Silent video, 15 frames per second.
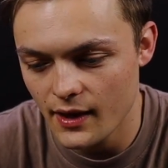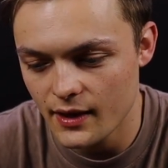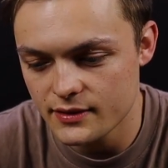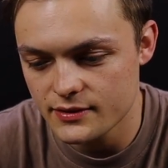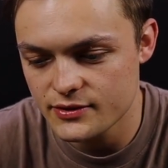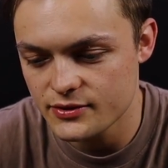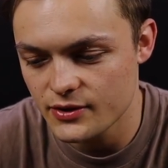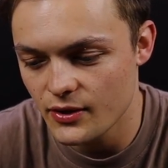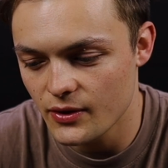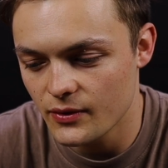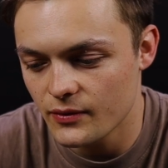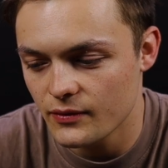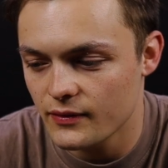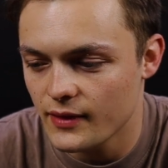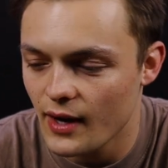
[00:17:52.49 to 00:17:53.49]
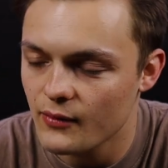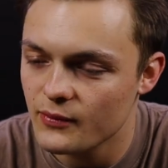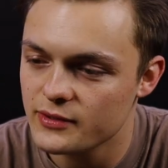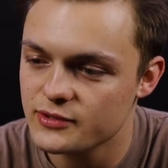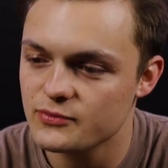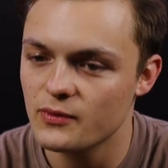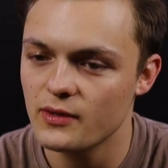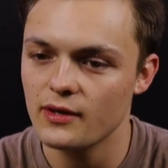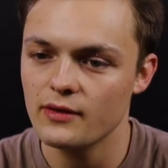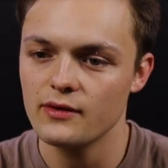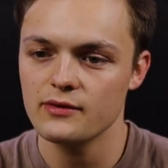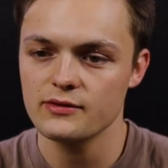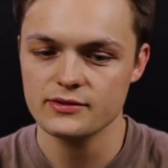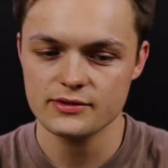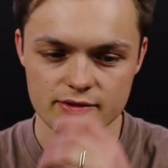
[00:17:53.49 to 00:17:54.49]
And so that was one of
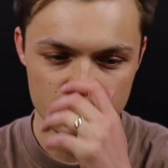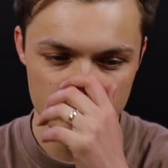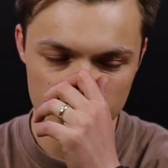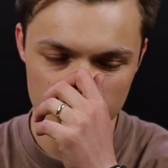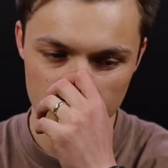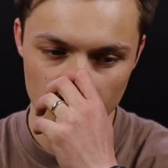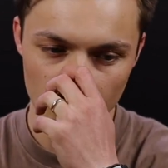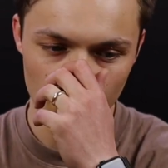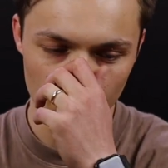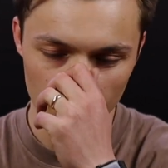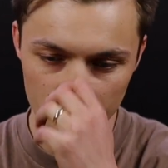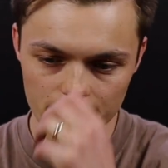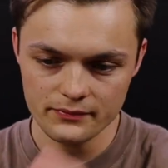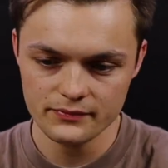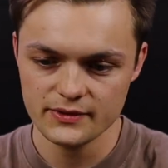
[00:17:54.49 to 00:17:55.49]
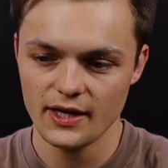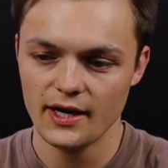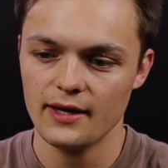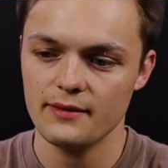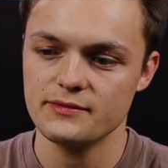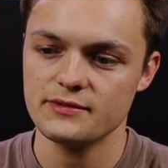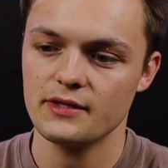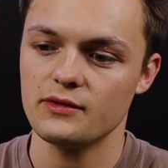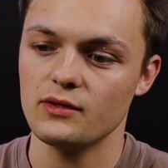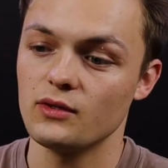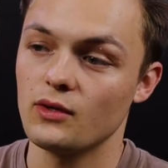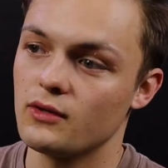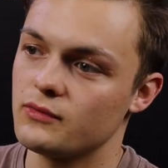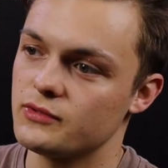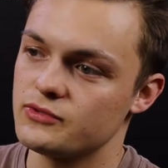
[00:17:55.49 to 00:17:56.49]
those times that the
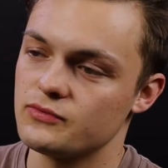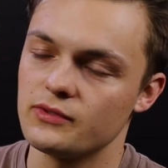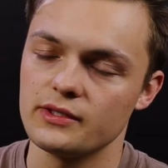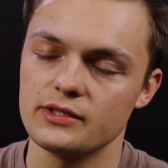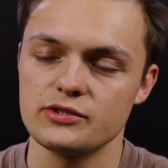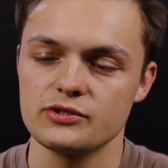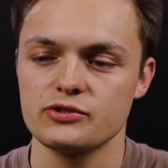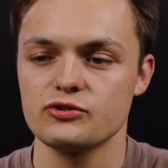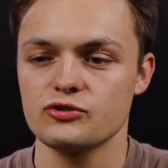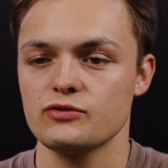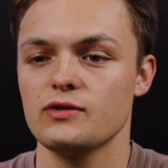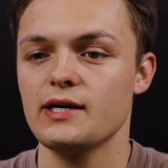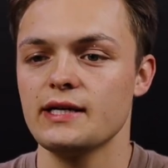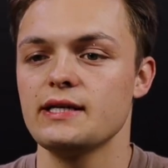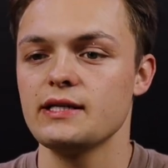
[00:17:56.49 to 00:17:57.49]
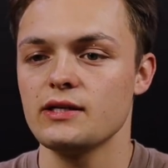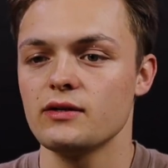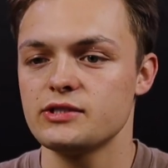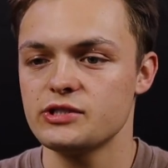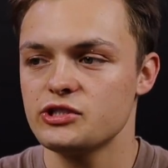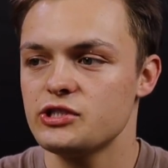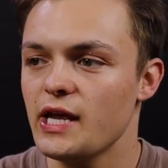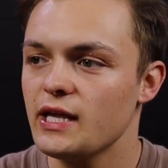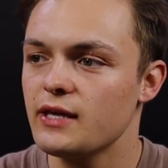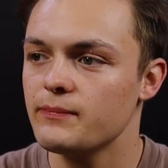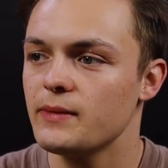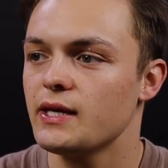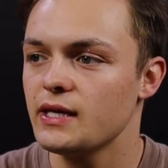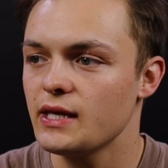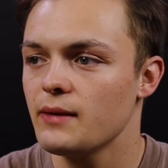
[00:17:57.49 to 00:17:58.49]
Lord was really just trying to shake
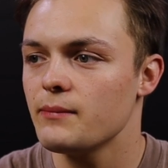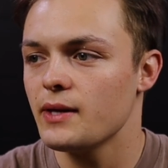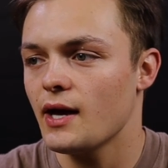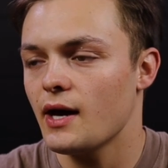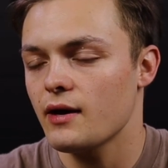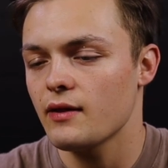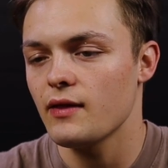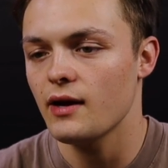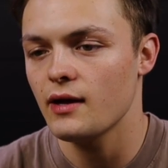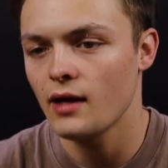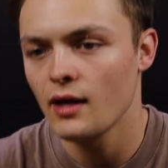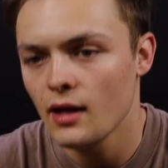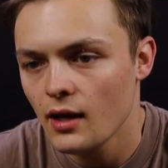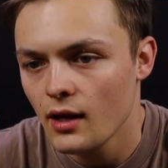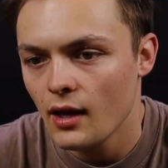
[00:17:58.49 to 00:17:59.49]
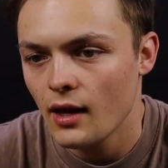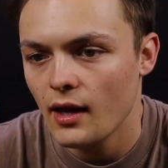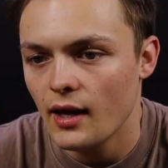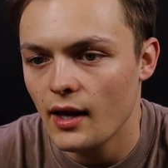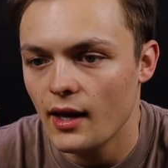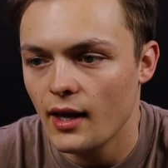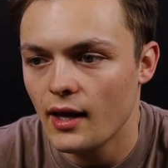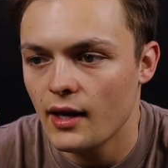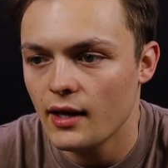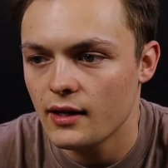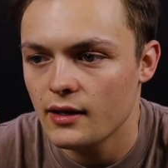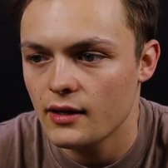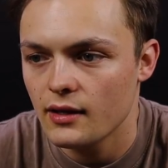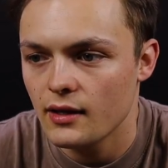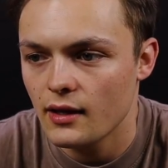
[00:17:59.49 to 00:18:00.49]
me and get me out of that.
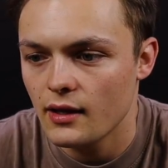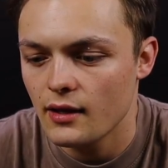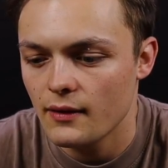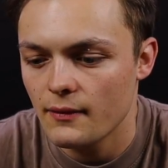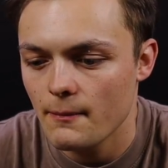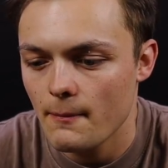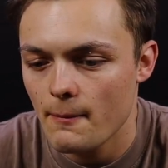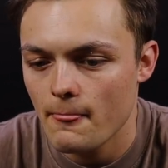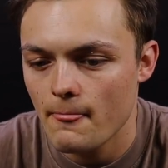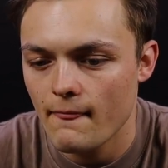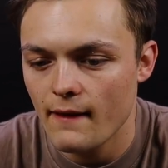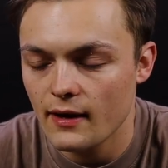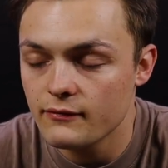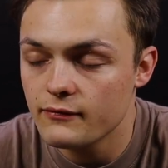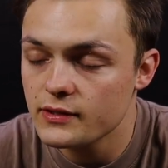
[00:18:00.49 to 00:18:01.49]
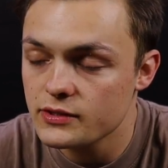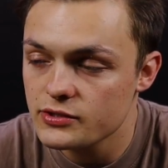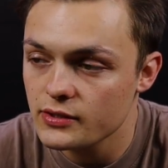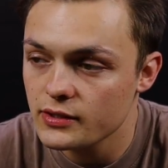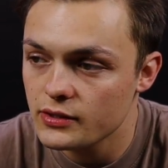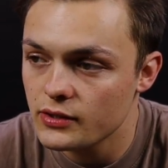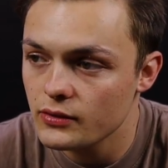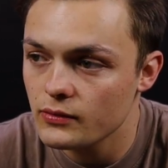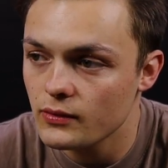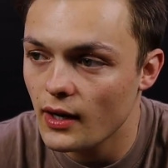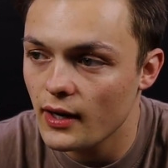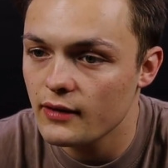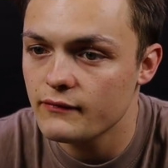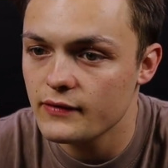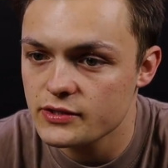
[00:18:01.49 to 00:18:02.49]
And I
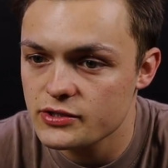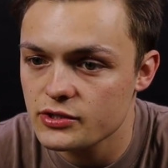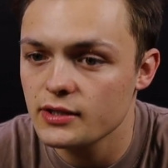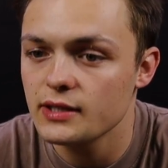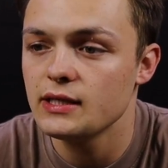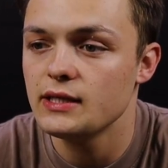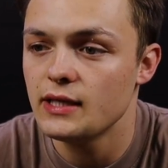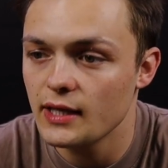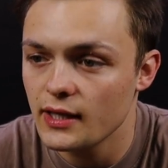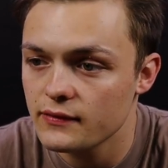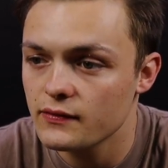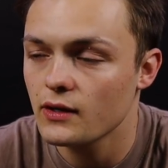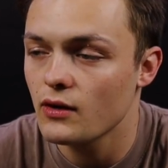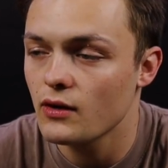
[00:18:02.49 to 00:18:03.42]
eventually get the